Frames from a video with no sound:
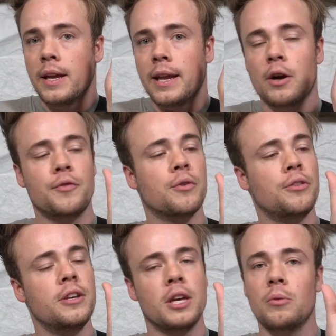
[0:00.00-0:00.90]
Now, if you're
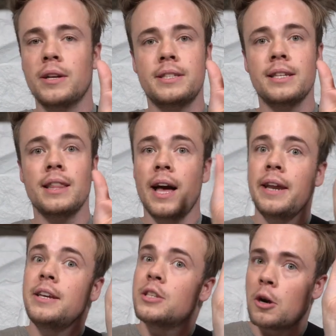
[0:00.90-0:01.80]
thinking, well, I see a
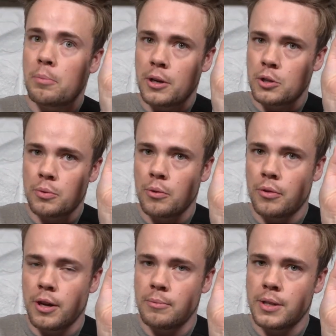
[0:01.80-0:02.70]
lot of guitar players with their
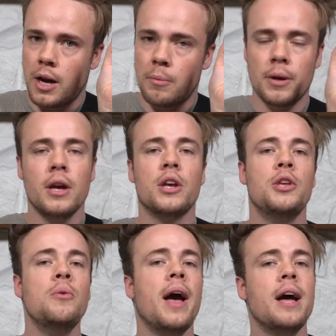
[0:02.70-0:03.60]
thumbs up,
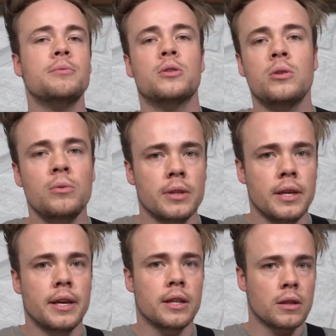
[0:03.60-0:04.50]
you
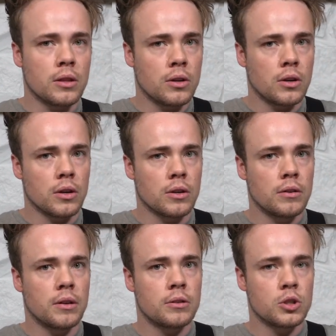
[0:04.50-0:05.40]
absolutely can
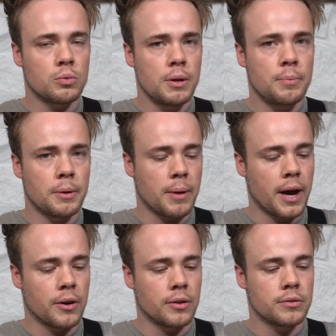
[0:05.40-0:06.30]
learn sweeping
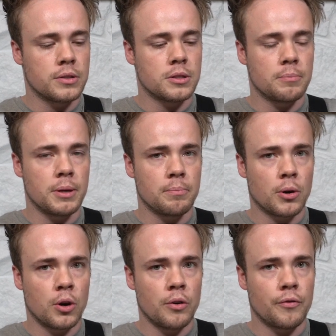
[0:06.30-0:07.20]
patterns to be
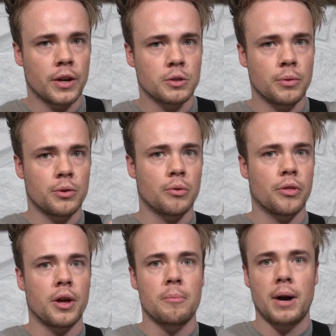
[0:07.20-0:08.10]
perfect with your
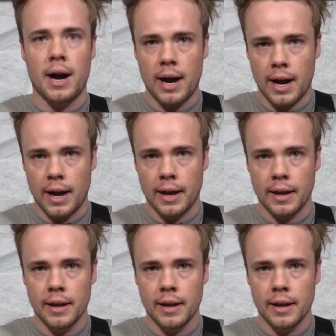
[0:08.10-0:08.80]
thumb high.